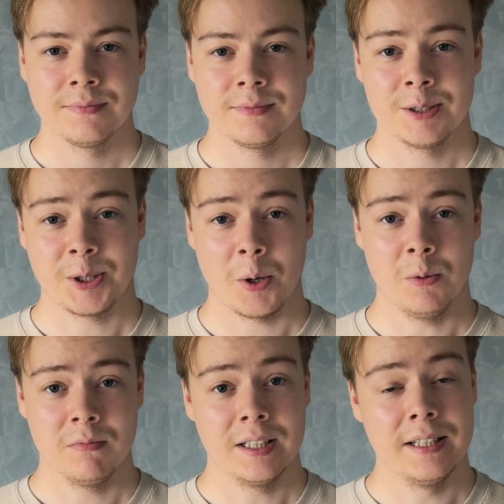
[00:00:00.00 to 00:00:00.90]

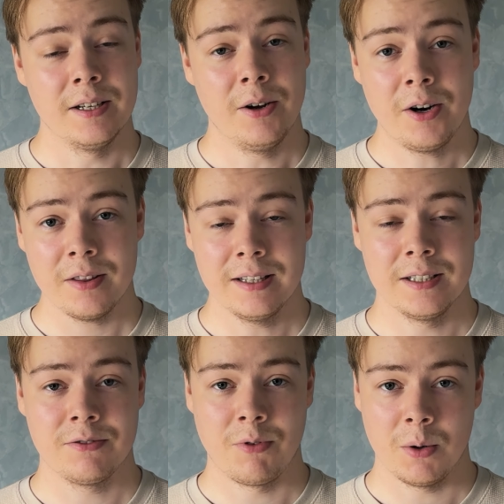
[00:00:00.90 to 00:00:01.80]
So the Earth
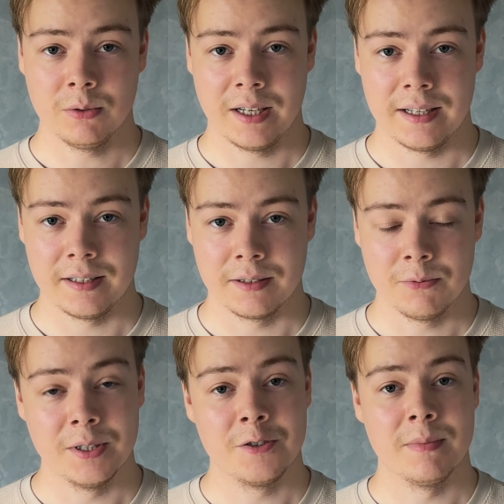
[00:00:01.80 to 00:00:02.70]
is rotating,
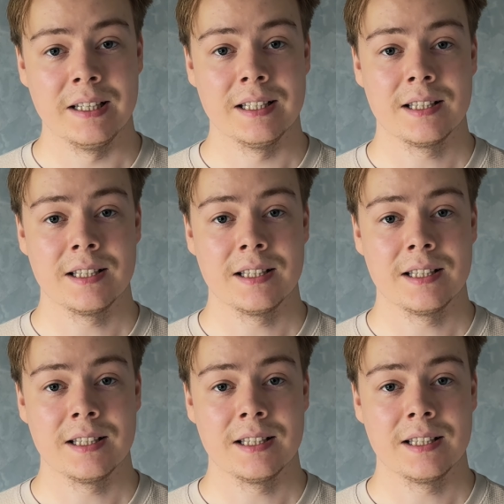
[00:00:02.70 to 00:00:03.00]
which means